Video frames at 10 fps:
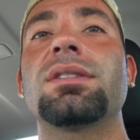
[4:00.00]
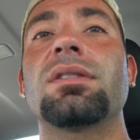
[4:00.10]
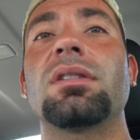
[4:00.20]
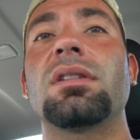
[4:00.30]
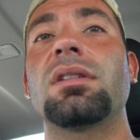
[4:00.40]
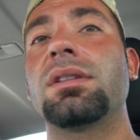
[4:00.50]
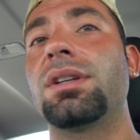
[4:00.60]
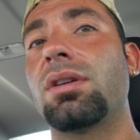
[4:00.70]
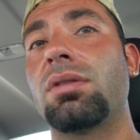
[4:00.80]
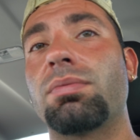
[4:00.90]
to,
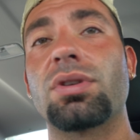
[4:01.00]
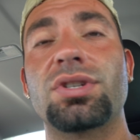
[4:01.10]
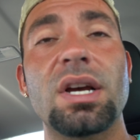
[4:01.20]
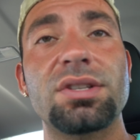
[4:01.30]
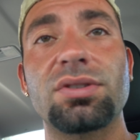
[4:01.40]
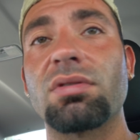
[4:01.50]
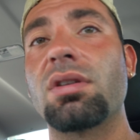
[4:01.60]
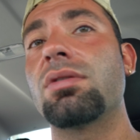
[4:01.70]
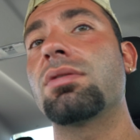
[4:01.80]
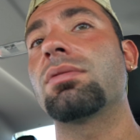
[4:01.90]

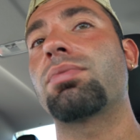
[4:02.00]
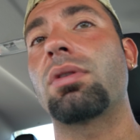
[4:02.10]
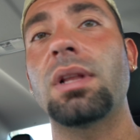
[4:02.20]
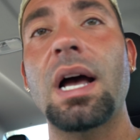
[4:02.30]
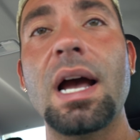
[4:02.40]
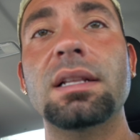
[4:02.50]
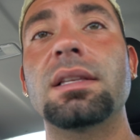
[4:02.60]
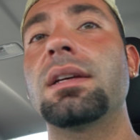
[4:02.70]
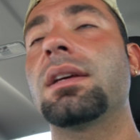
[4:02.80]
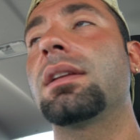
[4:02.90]
progesterone,
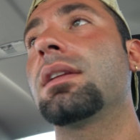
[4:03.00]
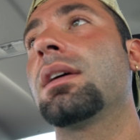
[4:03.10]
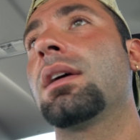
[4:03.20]
prolactin,